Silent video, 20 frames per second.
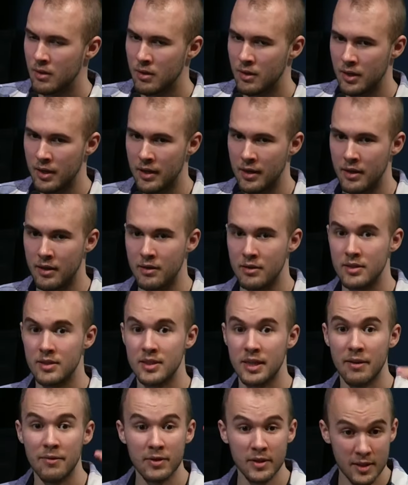And
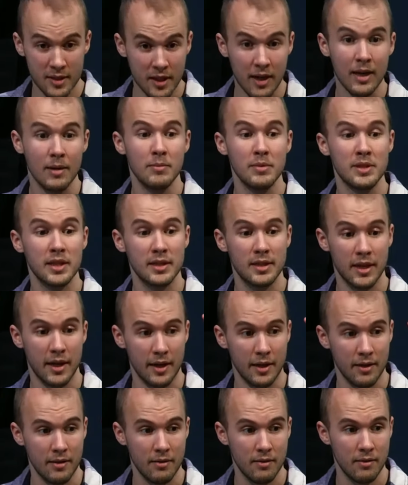7 times a
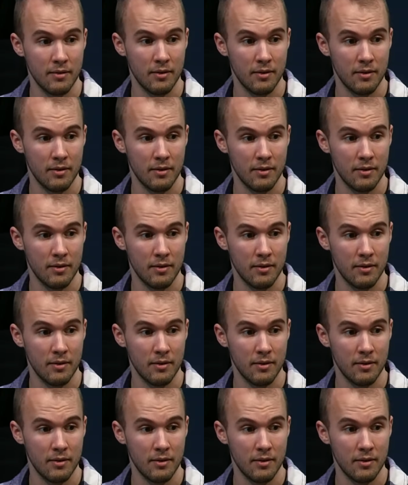day